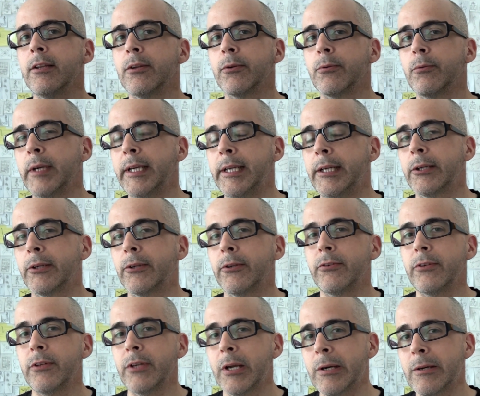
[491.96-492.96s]
the
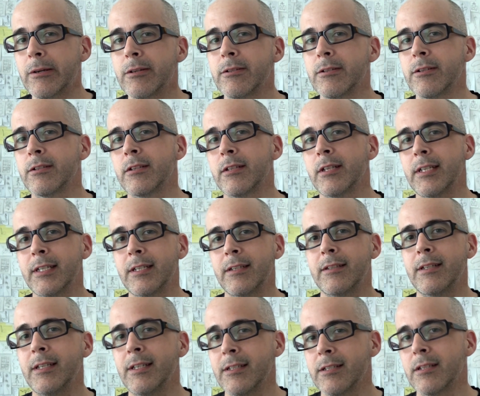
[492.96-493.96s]
reader knows
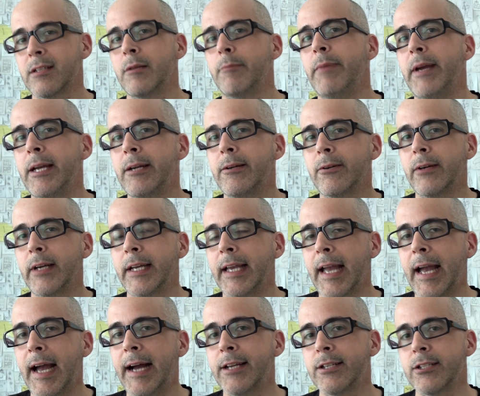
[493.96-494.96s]
it is the bakery
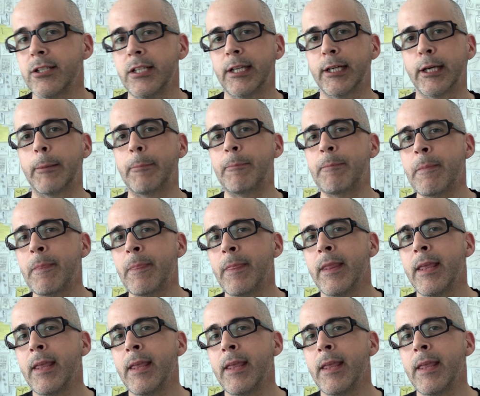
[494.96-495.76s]
cashier.